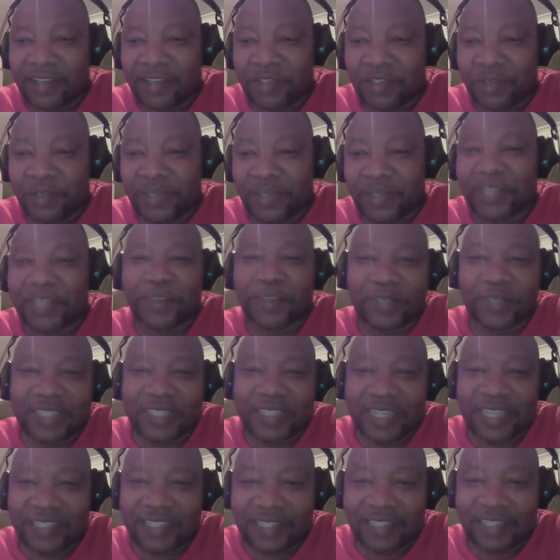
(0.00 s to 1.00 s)
During those
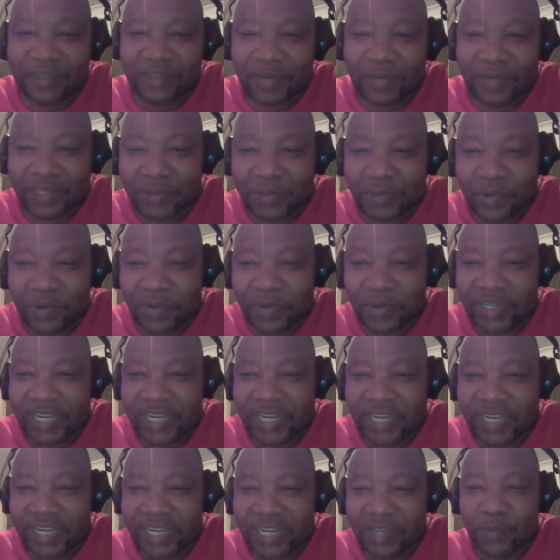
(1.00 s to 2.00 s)
days, it was called
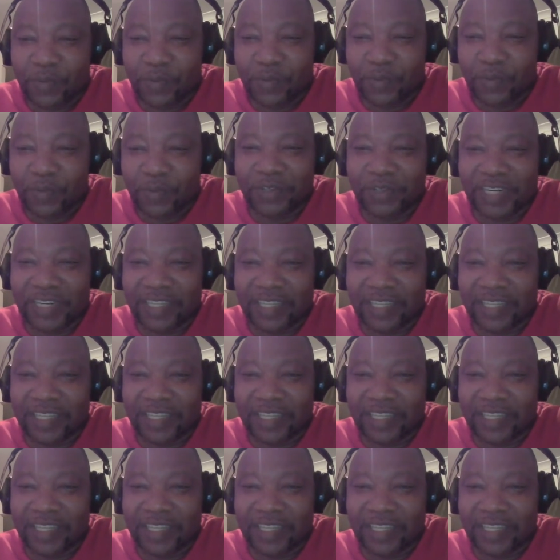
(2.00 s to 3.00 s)
Gatuma.
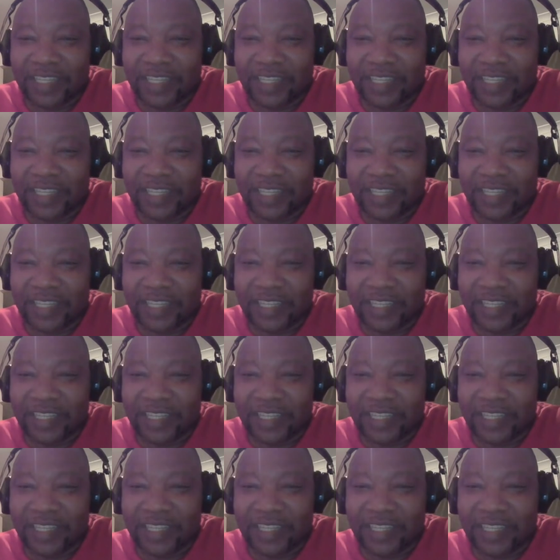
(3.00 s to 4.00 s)
During the
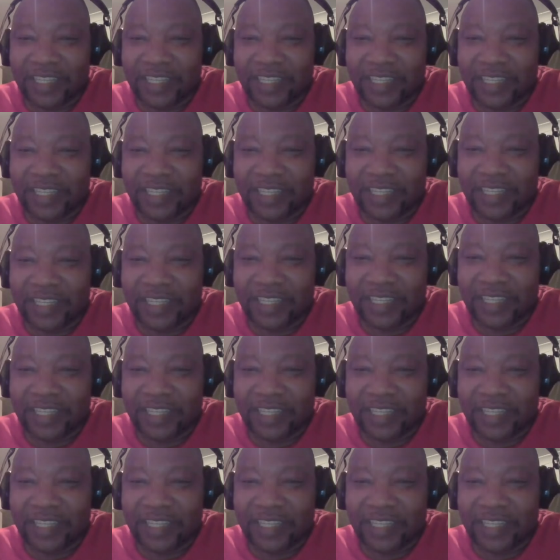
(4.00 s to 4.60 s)
Rodi days,